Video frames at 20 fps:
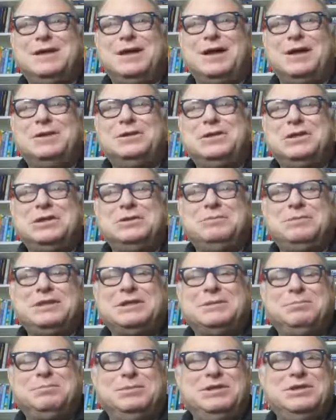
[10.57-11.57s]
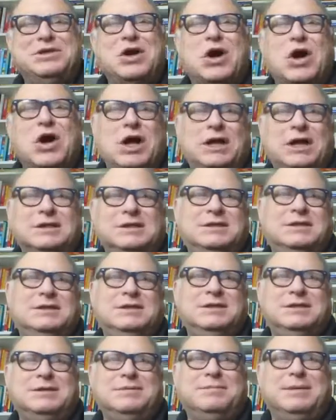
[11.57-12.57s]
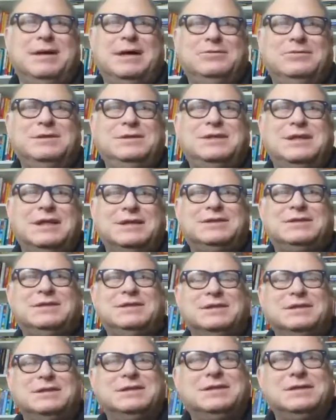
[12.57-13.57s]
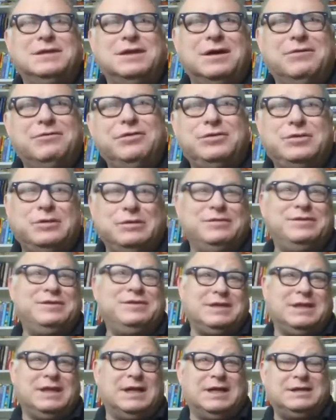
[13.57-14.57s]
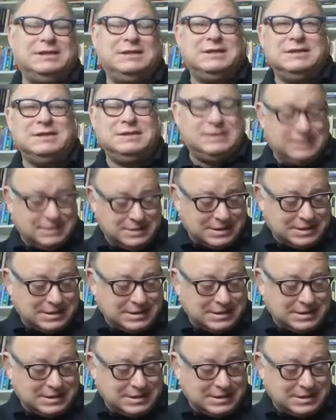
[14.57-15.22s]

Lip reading: a little bit beyond boundary testing of equivalence classes.